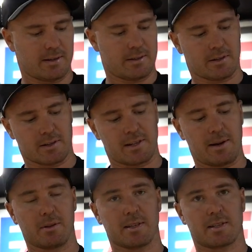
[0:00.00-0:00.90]
So the
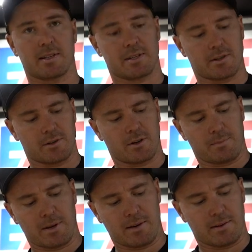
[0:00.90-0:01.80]
stabilizer sits on
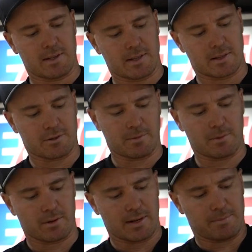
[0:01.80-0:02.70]
top here, and this is the triple
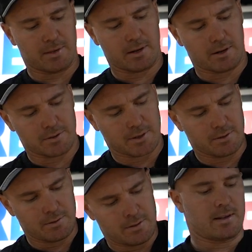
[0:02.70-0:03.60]
clamp that holds it
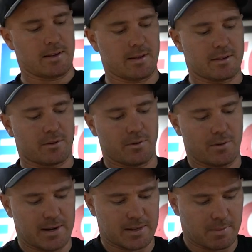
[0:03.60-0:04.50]
all. And these are
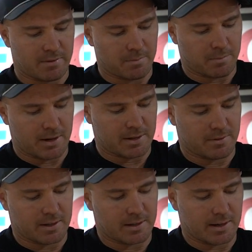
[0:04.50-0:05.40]
always a bit of a press
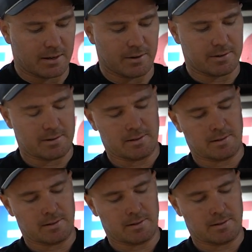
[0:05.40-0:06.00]
fit to get on.